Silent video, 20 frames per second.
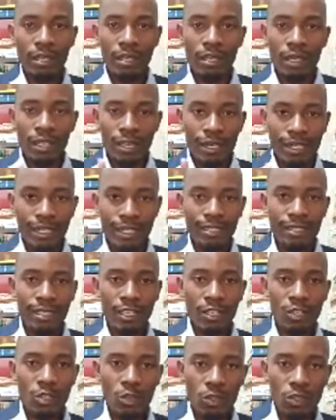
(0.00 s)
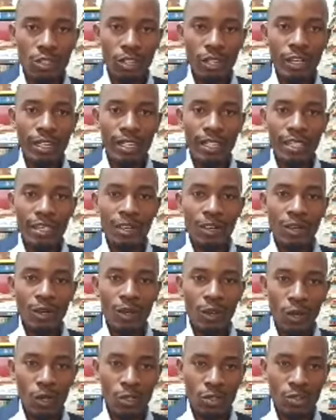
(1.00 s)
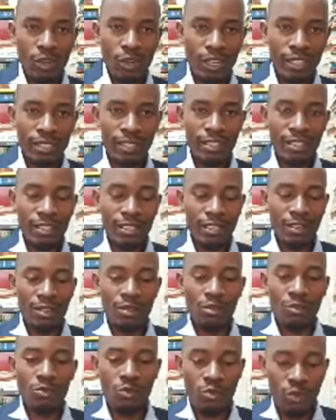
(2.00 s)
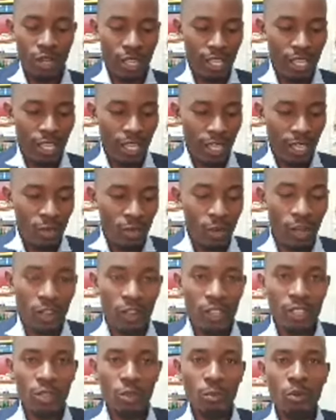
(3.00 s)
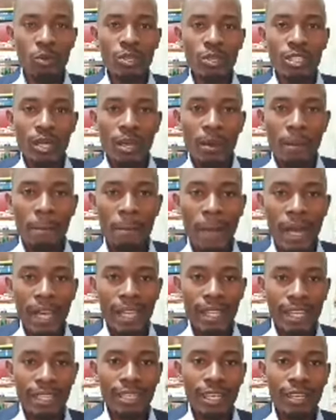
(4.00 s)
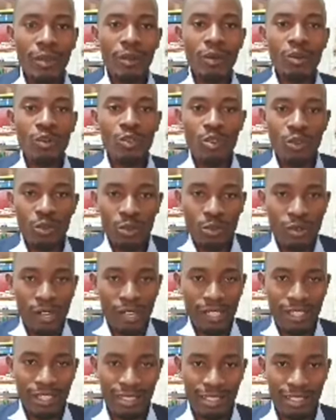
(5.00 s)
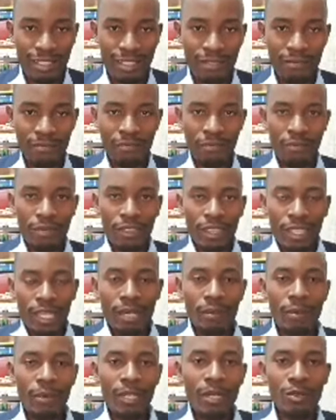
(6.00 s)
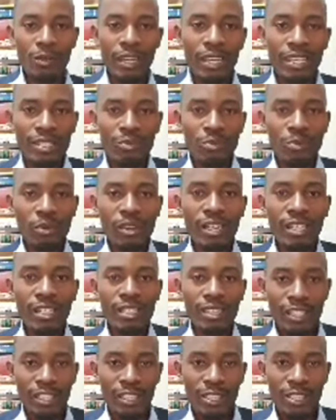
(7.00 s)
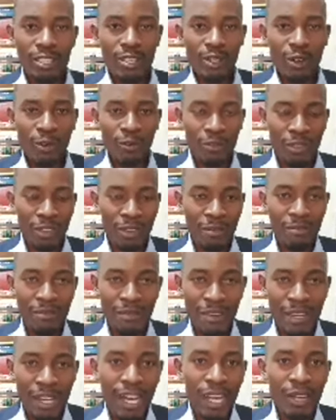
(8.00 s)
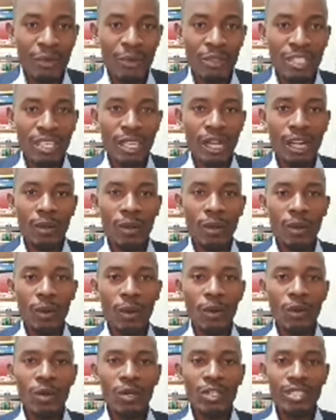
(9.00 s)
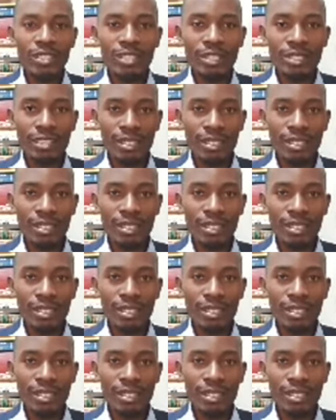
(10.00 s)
executory contracts, 3 you are going to put bilateral contracts, and I'm going to explain each of them and we shall call it